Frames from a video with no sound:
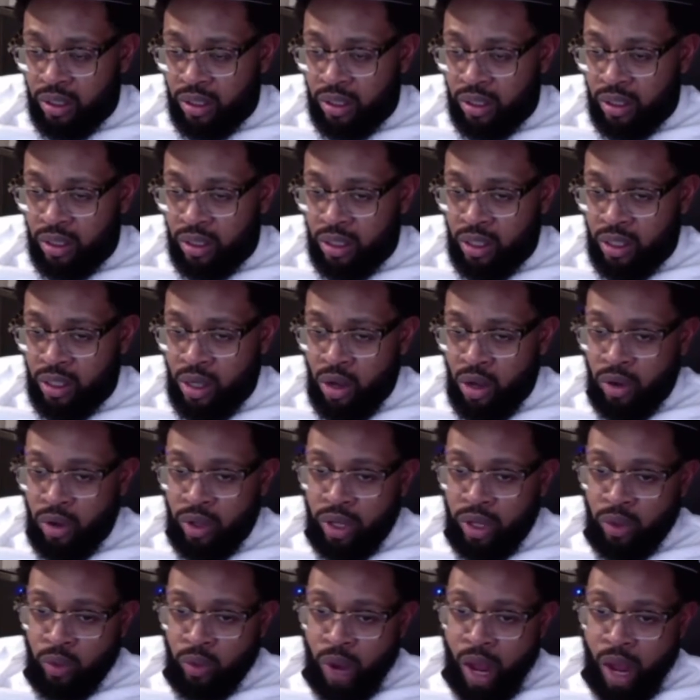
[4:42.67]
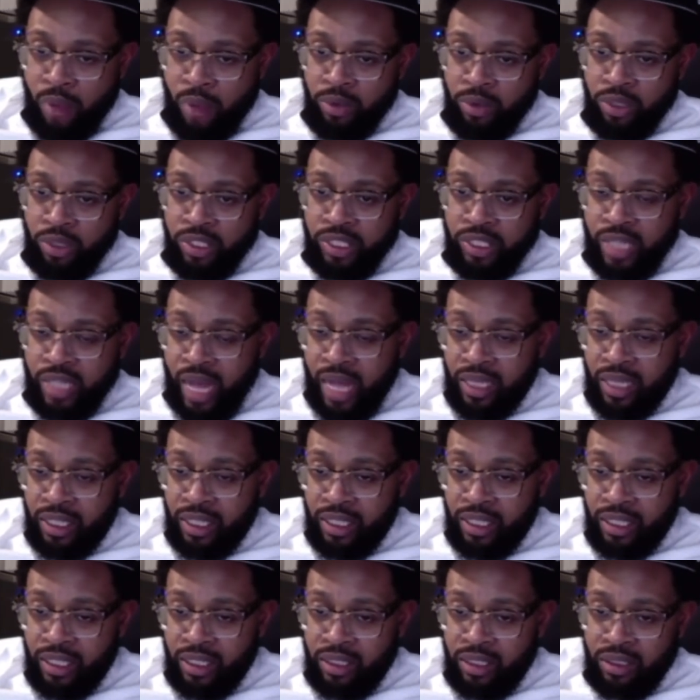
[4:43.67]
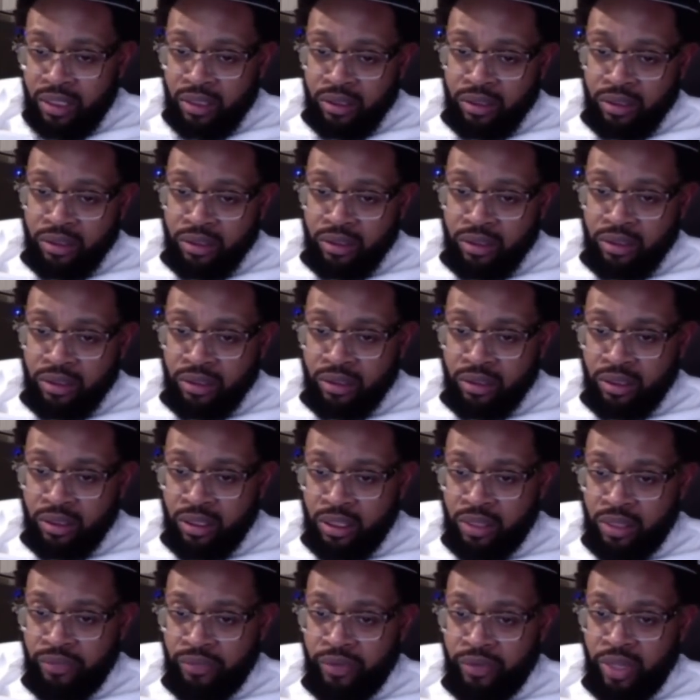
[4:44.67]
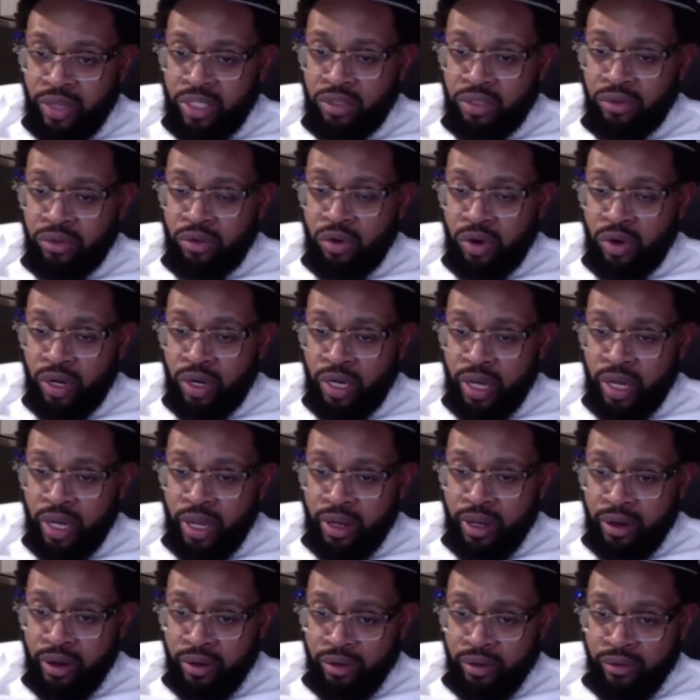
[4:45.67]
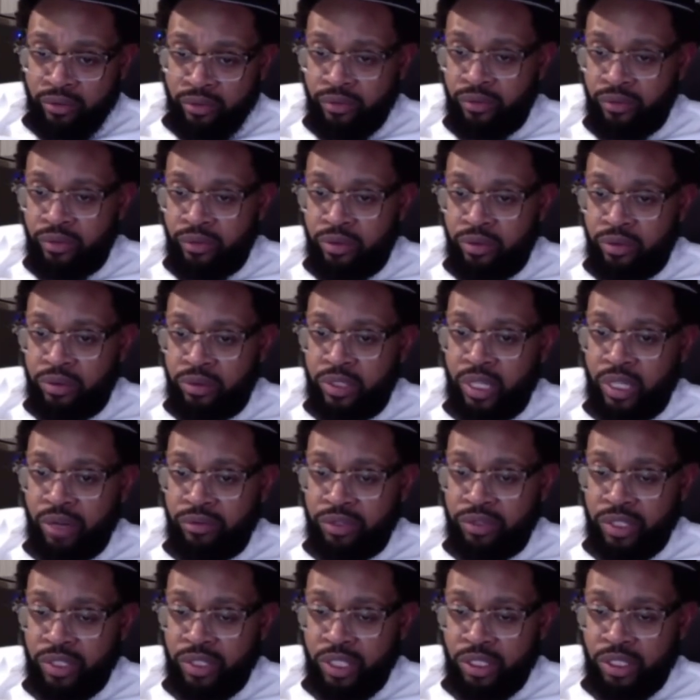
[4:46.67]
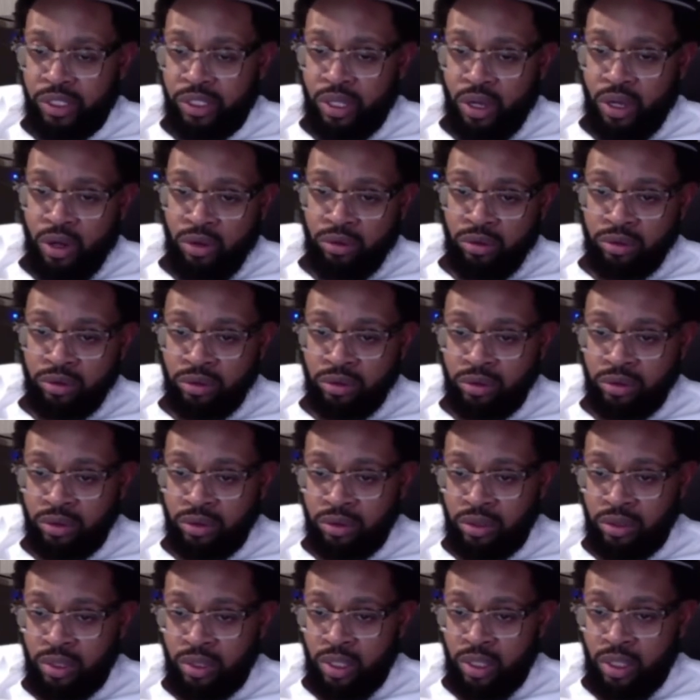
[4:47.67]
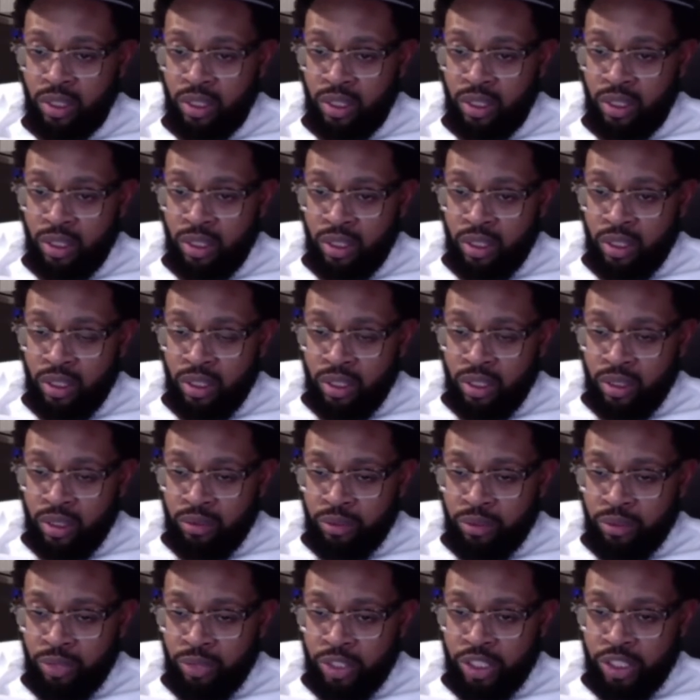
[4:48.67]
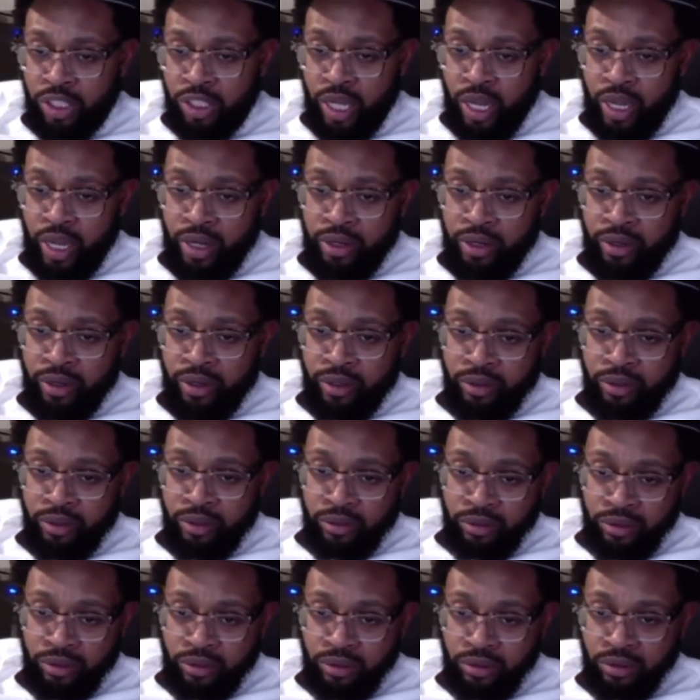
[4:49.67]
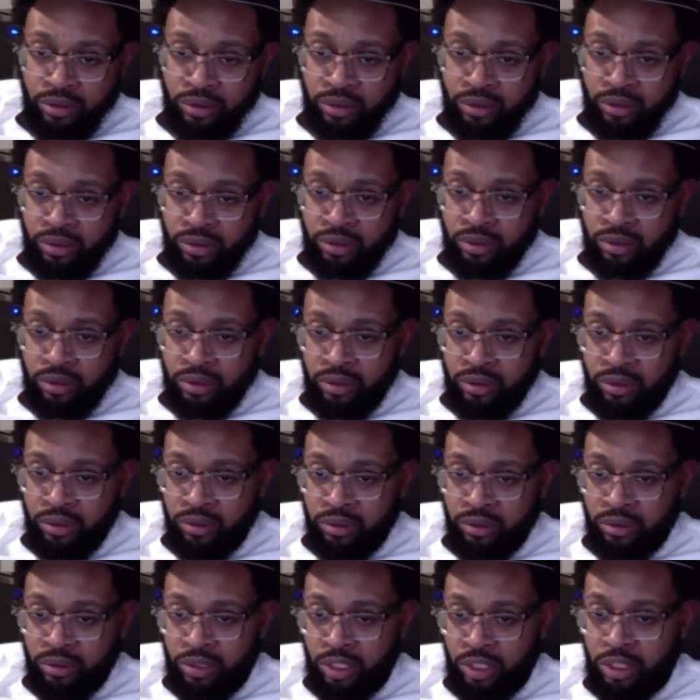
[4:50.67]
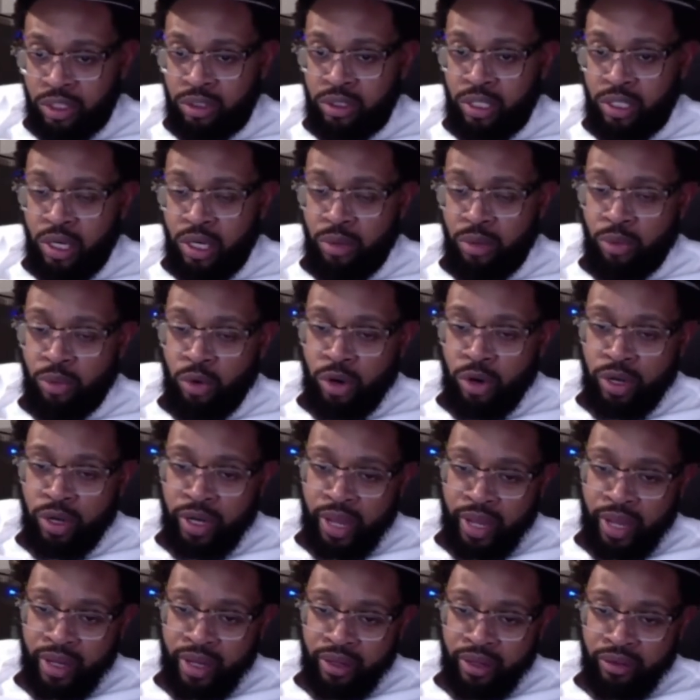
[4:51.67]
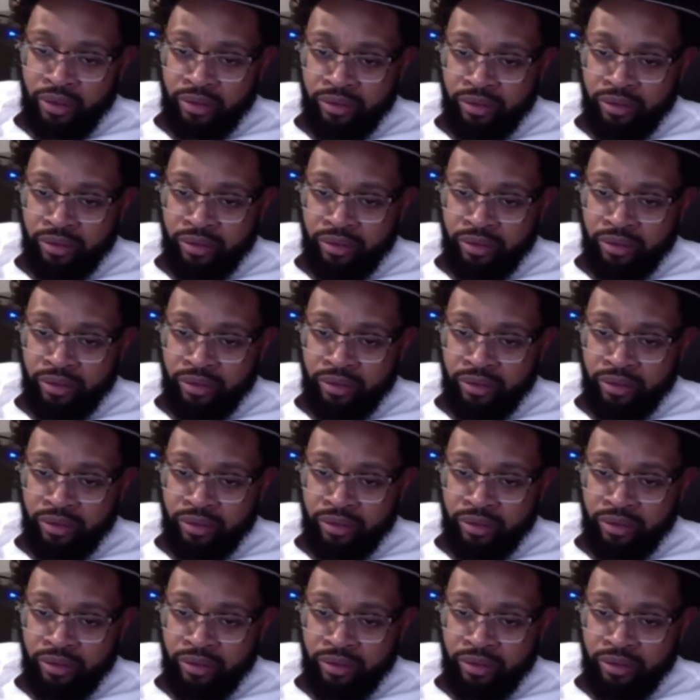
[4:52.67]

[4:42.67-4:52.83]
you go get Robert Saleh, the defensive coordinator from San Francisco, Michigander, Dearborn native,